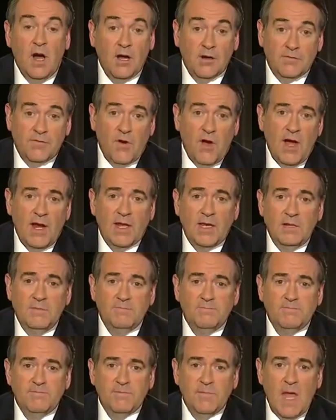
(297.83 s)
On Friday,
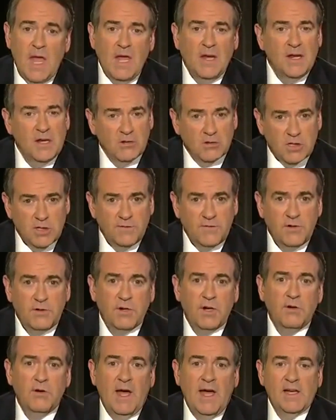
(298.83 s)
Neil
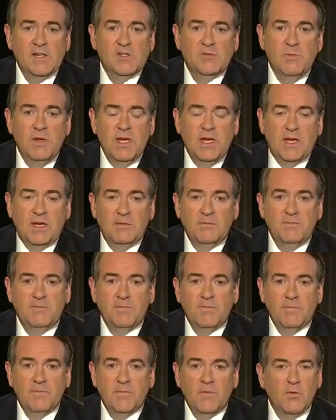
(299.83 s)
Cavuto asked me,
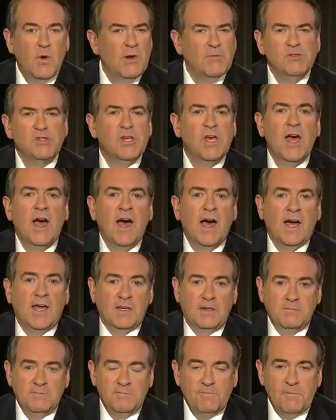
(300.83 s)
where was
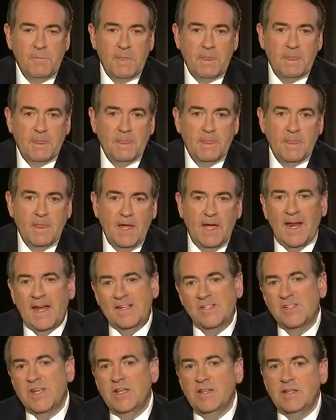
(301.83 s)
God? And
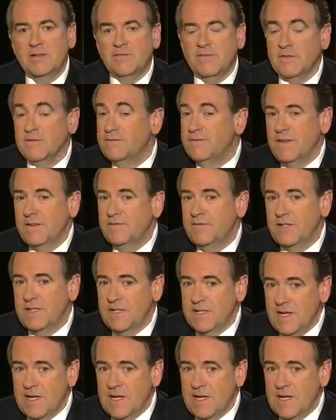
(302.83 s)
I said that for 50